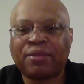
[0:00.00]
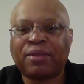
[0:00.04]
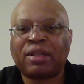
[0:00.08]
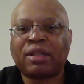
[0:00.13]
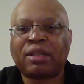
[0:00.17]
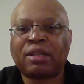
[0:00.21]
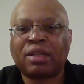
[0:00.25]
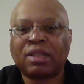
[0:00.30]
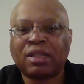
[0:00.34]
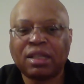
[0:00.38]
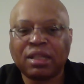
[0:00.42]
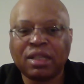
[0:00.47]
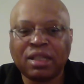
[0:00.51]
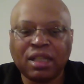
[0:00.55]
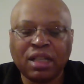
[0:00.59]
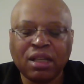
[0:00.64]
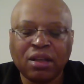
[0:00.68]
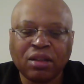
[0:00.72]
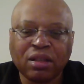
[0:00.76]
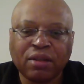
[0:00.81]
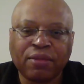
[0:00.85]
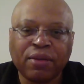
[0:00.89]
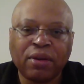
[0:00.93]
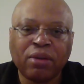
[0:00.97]
And she
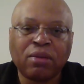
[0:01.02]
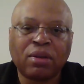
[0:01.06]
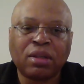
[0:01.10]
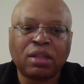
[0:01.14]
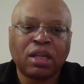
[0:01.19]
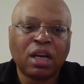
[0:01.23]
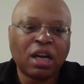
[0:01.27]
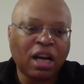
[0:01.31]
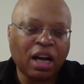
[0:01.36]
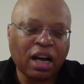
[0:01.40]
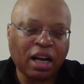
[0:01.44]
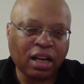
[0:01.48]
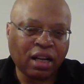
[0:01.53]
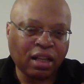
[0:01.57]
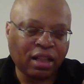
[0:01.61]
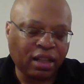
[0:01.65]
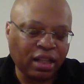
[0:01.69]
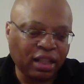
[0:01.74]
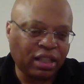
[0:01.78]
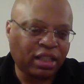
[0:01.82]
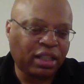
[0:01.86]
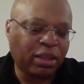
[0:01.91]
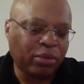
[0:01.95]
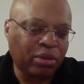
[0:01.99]
lost focus, and I
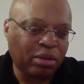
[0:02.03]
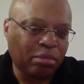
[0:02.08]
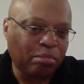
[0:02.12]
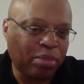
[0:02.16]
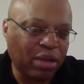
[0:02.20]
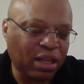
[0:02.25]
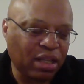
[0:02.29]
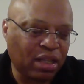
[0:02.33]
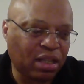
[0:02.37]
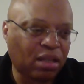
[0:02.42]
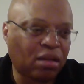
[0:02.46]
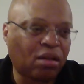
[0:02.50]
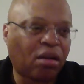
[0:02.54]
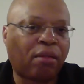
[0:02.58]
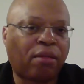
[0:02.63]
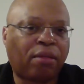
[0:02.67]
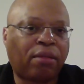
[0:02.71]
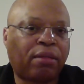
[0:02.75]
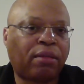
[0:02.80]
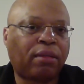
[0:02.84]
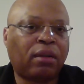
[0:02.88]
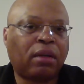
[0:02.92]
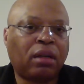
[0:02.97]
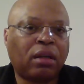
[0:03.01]
think she was pissed
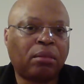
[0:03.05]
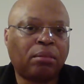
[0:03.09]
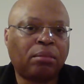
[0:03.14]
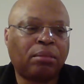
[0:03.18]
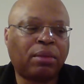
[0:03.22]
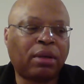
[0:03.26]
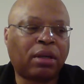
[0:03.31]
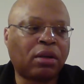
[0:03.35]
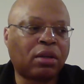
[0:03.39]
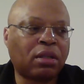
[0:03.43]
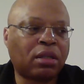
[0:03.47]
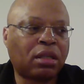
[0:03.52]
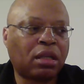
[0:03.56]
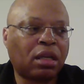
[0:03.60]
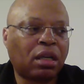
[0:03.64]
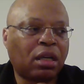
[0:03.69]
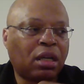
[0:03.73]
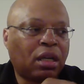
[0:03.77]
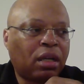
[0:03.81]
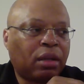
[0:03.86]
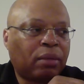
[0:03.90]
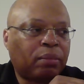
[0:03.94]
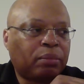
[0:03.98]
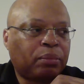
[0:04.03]
off because
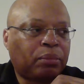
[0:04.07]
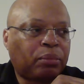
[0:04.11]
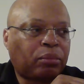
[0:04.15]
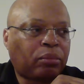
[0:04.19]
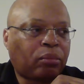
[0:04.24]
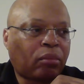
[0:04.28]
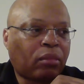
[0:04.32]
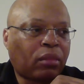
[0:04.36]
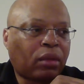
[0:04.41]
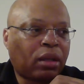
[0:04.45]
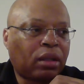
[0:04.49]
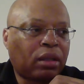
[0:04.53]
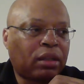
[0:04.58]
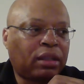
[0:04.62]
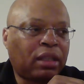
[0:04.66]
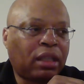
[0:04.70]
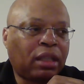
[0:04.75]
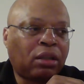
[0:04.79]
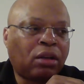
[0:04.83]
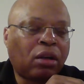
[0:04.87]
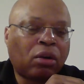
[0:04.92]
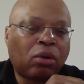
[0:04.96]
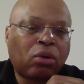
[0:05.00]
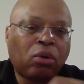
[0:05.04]
she
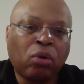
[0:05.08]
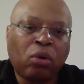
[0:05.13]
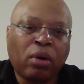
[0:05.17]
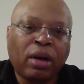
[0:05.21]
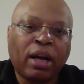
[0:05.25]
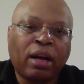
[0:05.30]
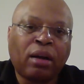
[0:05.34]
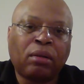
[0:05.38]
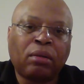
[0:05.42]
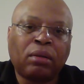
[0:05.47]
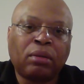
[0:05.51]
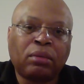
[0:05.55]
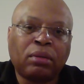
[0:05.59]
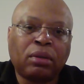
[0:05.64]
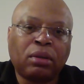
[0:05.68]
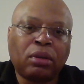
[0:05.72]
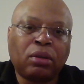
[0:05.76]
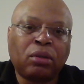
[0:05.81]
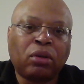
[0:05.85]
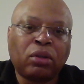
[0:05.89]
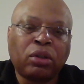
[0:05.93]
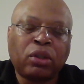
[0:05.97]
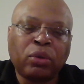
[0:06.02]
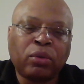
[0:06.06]
got caught out
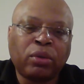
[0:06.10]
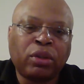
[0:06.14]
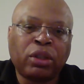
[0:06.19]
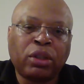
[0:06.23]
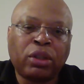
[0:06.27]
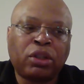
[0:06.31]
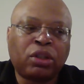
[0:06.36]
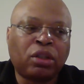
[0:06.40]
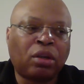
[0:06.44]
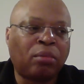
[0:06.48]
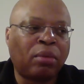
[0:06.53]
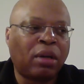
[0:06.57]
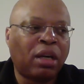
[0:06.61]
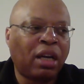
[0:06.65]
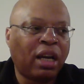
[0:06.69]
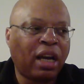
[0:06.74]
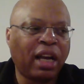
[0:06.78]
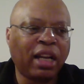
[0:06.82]
not doing her job.